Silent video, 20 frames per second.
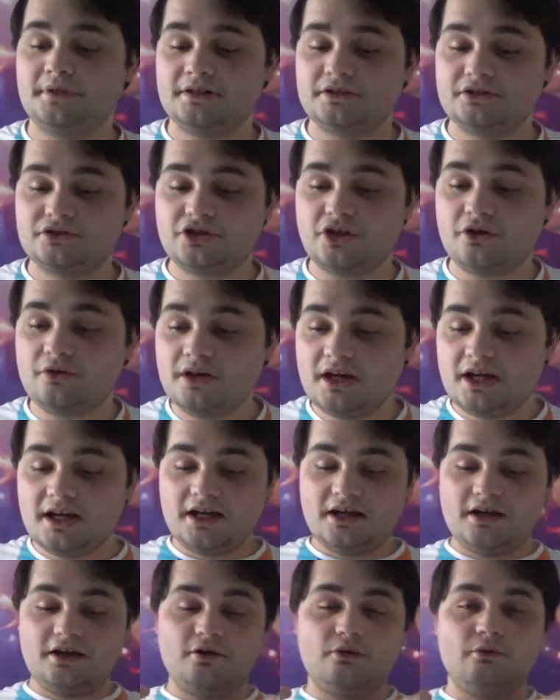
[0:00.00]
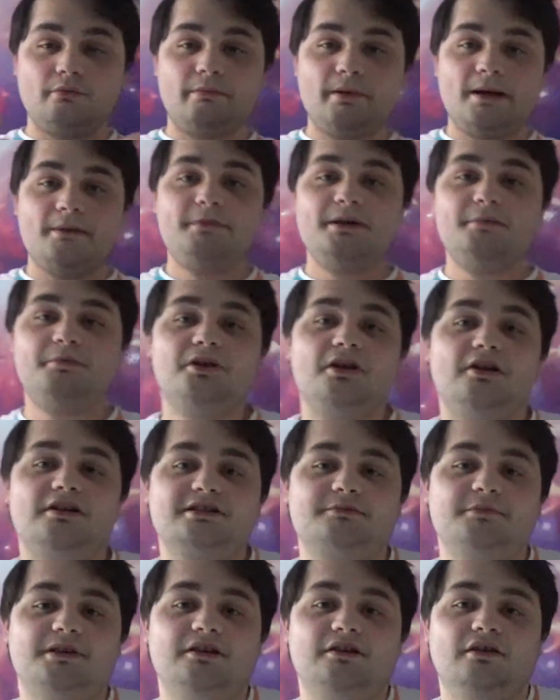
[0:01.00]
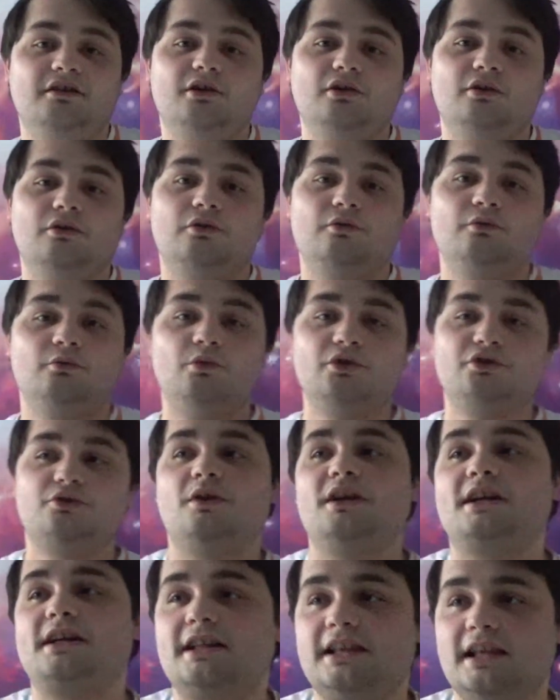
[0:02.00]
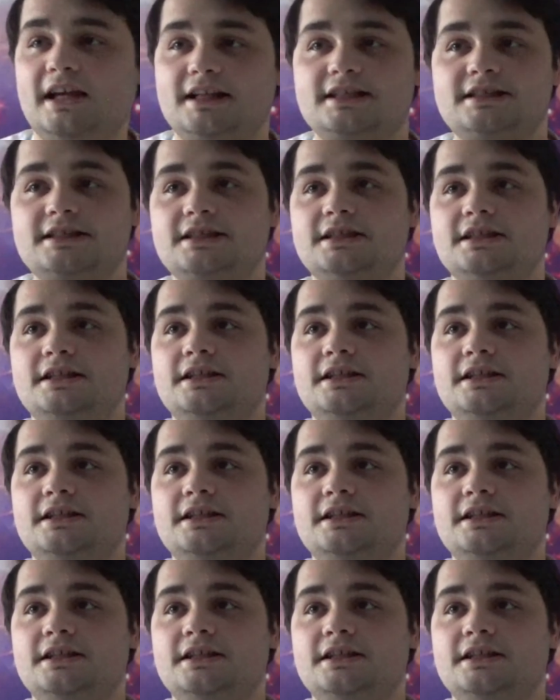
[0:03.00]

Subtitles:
So when people ask me, what do I collect?